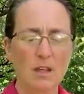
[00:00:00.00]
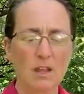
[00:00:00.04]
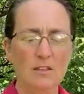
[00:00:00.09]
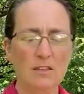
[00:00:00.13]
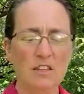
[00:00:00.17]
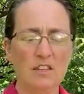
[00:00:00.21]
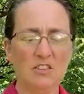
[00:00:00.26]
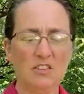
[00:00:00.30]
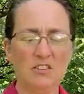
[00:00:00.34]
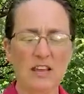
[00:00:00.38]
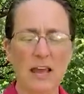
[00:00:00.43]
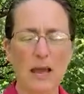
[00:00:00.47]
The
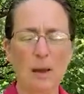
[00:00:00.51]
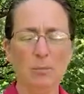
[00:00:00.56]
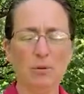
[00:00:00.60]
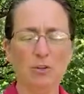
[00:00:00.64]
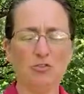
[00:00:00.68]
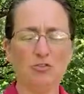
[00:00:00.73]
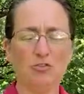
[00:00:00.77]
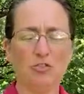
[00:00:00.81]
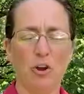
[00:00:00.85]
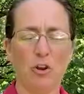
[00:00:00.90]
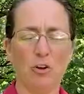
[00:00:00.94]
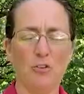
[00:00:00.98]

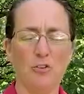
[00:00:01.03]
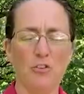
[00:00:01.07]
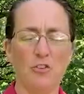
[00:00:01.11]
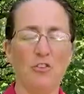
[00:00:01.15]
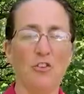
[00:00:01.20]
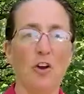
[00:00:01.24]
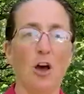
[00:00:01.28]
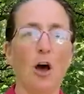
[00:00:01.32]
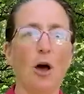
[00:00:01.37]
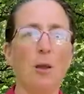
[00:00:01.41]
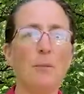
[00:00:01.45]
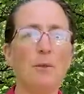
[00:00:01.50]
established gardens
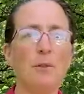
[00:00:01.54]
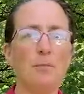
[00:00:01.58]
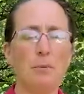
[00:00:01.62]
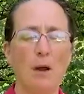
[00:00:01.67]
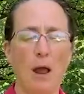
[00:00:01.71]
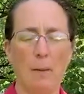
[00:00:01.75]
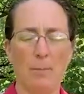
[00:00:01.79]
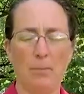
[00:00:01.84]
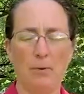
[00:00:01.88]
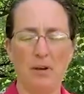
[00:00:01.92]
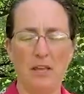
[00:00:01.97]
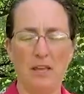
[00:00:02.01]
on the
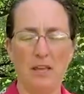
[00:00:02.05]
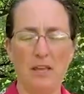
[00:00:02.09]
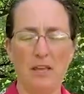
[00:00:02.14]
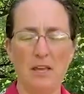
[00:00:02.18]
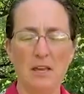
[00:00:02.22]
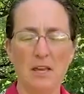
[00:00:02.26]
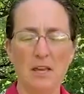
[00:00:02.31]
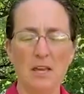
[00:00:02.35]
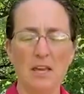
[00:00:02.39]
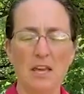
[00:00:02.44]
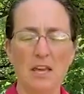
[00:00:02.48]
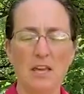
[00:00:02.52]
property
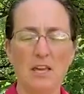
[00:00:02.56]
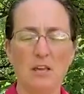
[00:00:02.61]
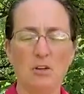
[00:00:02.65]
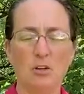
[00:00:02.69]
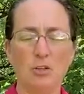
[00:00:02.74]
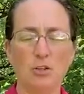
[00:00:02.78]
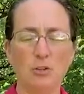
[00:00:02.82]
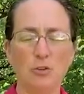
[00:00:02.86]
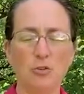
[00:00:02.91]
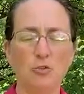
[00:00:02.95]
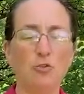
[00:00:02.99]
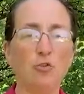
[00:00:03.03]

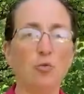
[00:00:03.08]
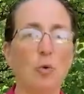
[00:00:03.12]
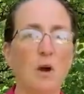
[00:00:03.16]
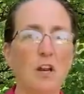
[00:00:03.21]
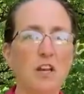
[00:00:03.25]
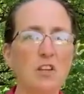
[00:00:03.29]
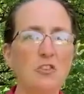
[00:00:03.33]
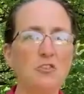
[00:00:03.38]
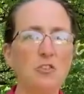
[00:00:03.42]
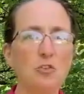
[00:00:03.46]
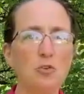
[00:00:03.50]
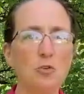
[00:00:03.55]
include
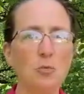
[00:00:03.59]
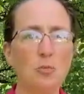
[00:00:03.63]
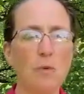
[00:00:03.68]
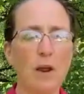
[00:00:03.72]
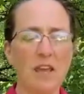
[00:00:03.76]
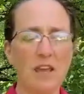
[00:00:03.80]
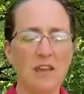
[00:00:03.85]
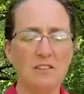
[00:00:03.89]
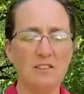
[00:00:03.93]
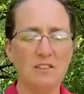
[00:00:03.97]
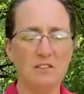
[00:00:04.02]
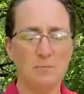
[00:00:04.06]
22
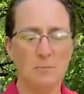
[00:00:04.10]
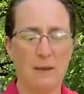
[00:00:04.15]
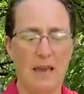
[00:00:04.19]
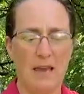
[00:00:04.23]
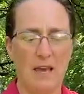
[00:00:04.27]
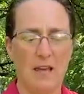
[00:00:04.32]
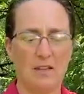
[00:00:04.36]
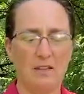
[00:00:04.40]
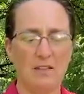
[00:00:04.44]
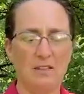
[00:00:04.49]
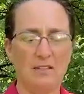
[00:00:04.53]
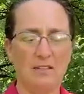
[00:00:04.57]
raised
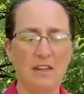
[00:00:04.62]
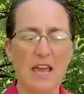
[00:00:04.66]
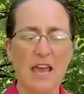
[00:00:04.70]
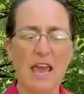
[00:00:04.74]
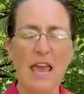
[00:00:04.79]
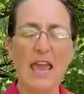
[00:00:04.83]
beds,